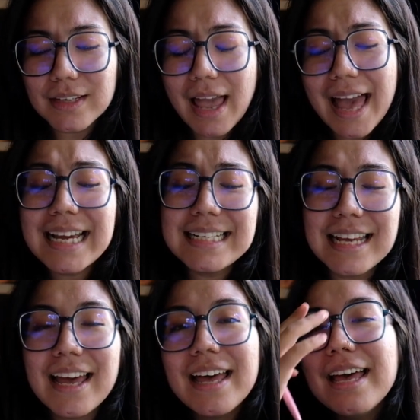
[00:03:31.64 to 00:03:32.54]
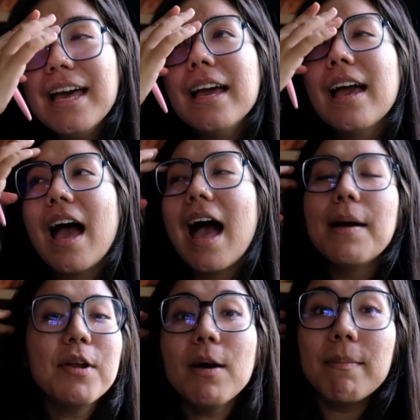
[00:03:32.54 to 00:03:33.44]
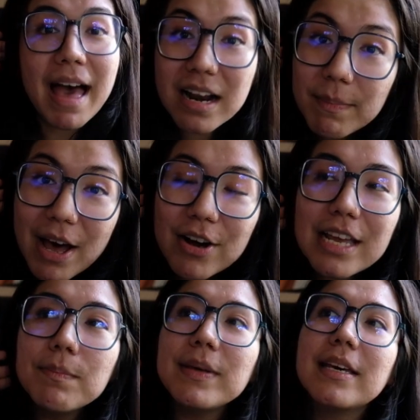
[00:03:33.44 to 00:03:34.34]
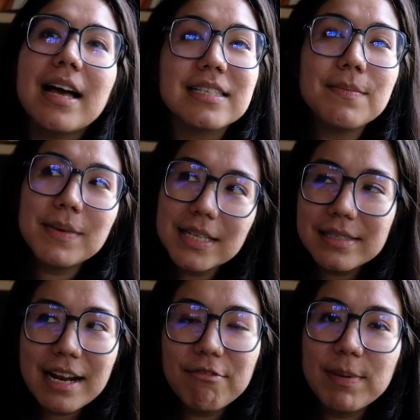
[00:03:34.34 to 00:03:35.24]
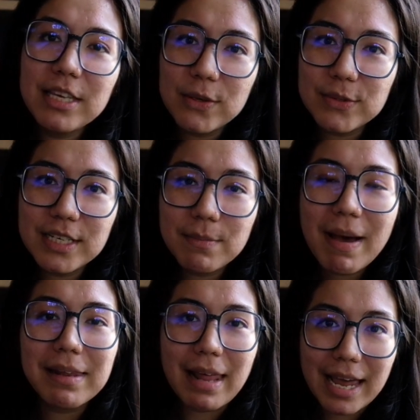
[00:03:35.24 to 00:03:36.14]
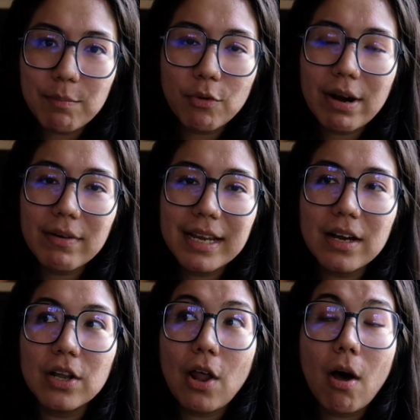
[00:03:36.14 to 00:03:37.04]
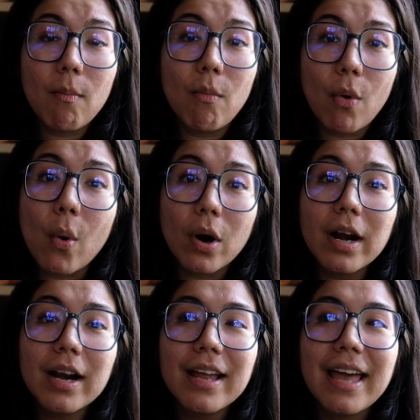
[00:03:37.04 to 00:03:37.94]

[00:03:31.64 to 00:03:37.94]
And I'm not mad about it because it means that I've been using my library a lot more,